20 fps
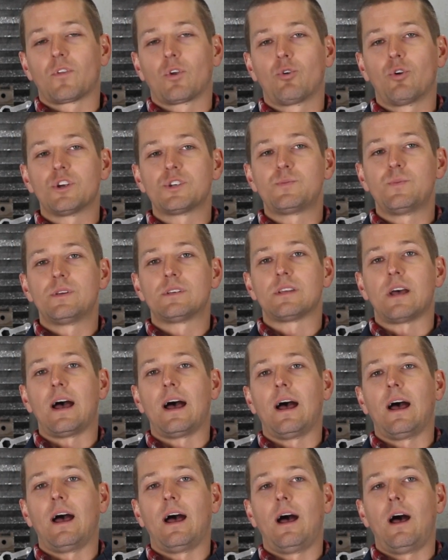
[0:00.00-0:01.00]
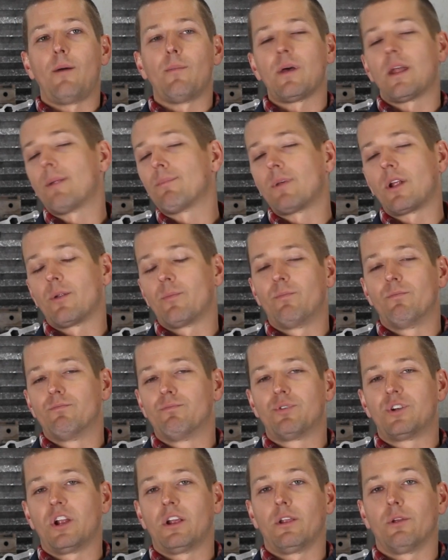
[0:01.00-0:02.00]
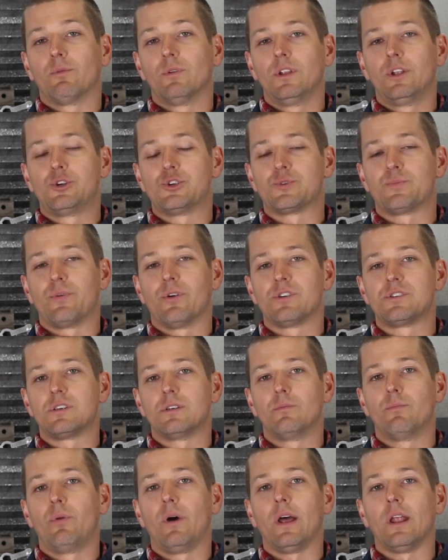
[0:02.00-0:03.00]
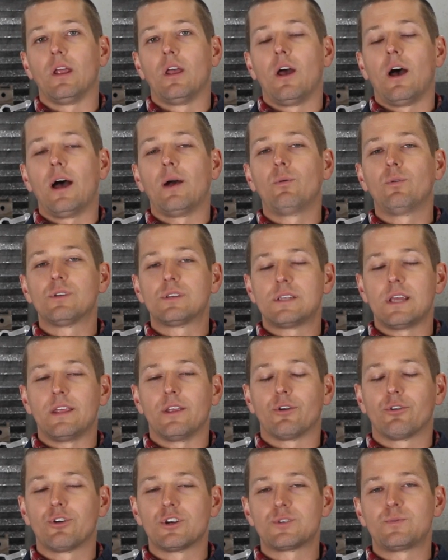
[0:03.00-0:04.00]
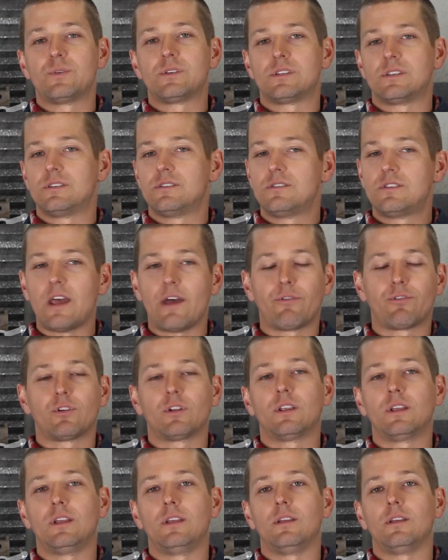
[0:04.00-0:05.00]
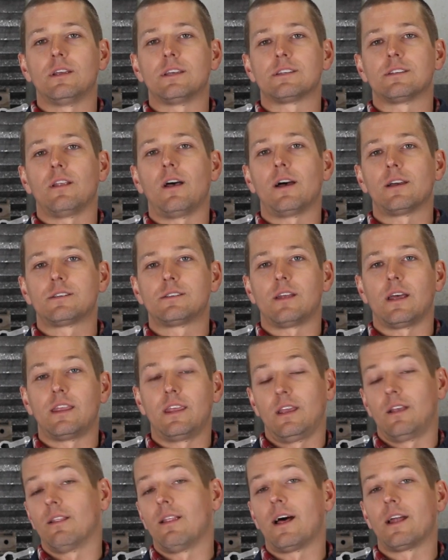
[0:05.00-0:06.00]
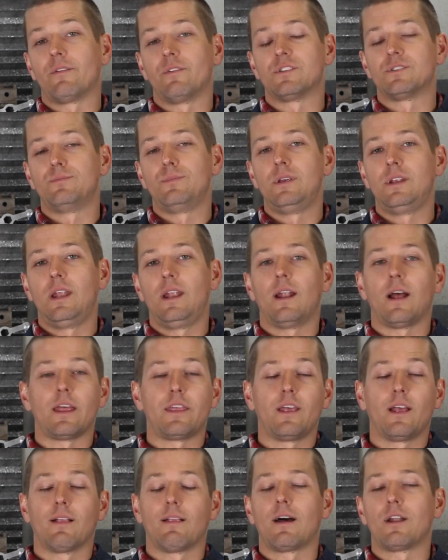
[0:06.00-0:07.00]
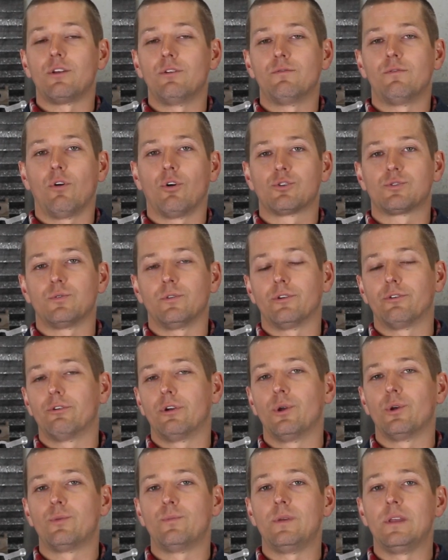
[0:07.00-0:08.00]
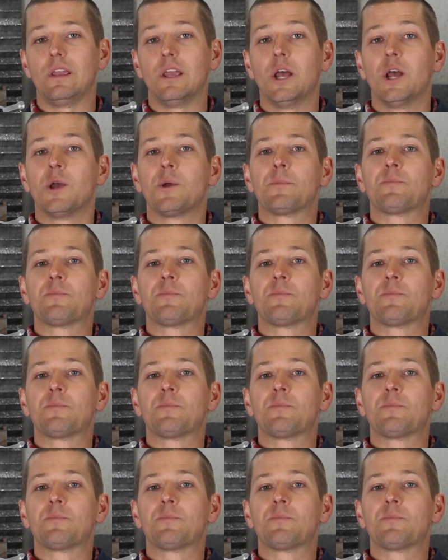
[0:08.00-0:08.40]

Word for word: Christmas, uh, and I'm not a particularly religious person, but I will say that Christmas definitely has lost, I think, a lot of its meaning. I think a lot of you folks will agree with me.